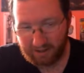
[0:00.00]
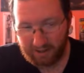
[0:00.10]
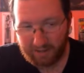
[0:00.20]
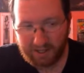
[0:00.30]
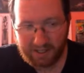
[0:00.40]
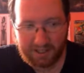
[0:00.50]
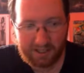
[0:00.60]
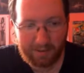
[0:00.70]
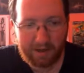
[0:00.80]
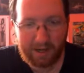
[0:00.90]
To basically
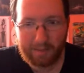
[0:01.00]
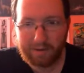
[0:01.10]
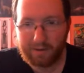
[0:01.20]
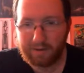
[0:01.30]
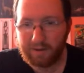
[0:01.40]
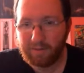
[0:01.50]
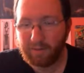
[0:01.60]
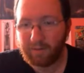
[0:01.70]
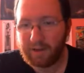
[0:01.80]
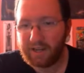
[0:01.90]
sum it up in
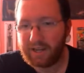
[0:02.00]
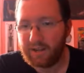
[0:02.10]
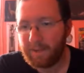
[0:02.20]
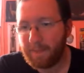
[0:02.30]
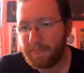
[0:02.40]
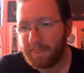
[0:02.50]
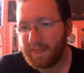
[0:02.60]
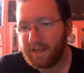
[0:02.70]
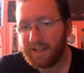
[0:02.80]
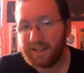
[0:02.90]
one way,
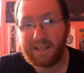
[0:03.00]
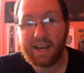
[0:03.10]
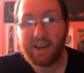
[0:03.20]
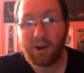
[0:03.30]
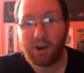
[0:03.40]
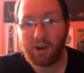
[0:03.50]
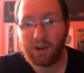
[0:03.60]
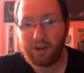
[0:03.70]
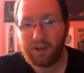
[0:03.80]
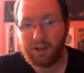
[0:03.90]
they
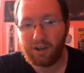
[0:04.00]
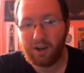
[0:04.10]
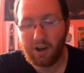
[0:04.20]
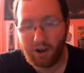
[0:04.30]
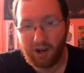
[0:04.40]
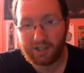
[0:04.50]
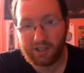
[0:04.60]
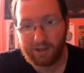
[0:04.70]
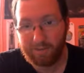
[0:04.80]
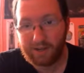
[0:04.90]
are
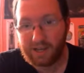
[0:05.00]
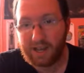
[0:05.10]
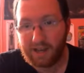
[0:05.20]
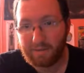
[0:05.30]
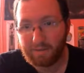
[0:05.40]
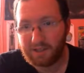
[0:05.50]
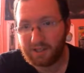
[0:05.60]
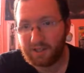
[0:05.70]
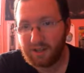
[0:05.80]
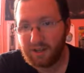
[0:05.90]
awesome
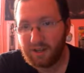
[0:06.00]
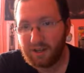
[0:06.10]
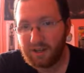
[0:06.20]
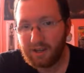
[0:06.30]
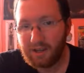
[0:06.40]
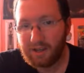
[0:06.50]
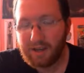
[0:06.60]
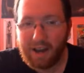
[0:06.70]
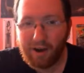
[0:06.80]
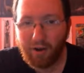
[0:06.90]
games.
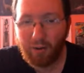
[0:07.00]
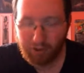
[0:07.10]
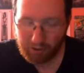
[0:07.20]
Now,